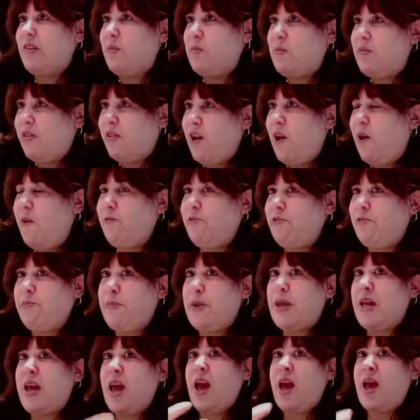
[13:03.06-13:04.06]
themselves
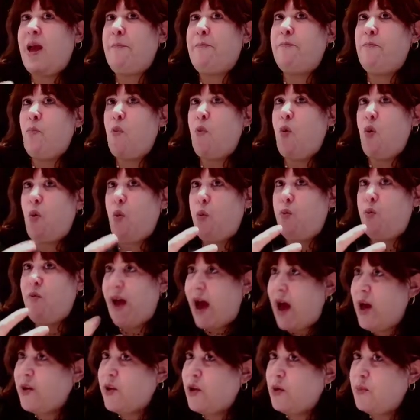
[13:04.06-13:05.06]
became more
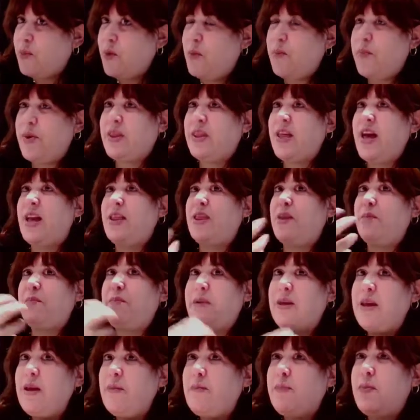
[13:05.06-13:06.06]
valuable, but that the
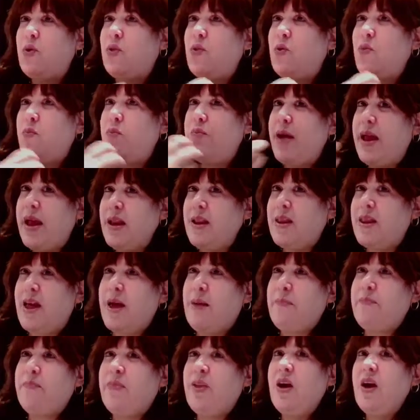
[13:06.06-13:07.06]
people who made
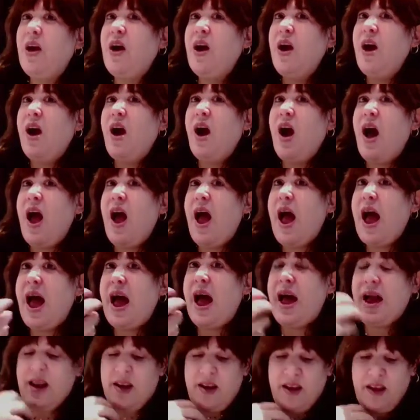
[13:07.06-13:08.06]
them
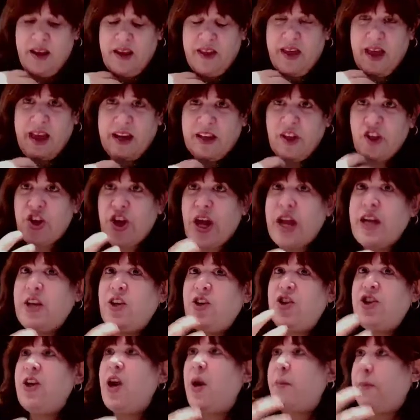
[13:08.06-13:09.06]
it
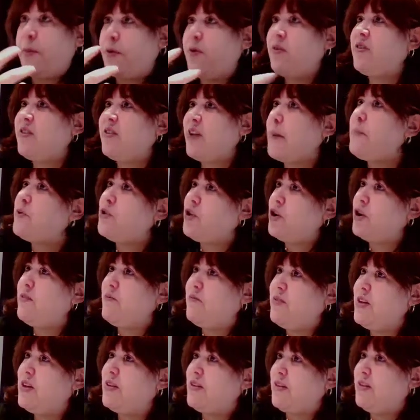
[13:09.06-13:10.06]
changed their perception
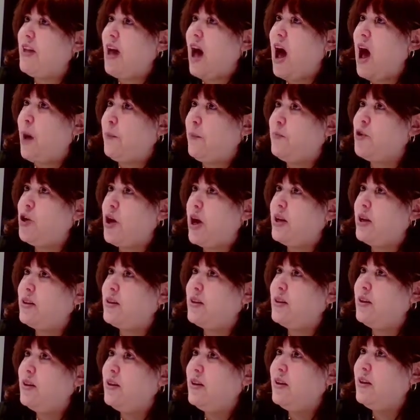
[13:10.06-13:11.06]
of this
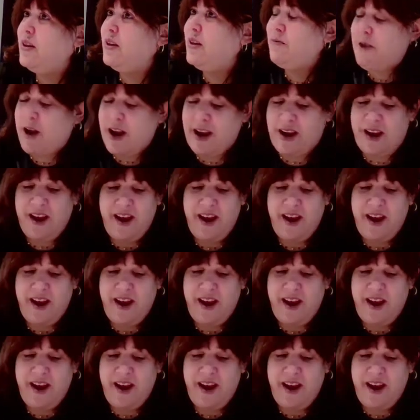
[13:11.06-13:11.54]
object. Right,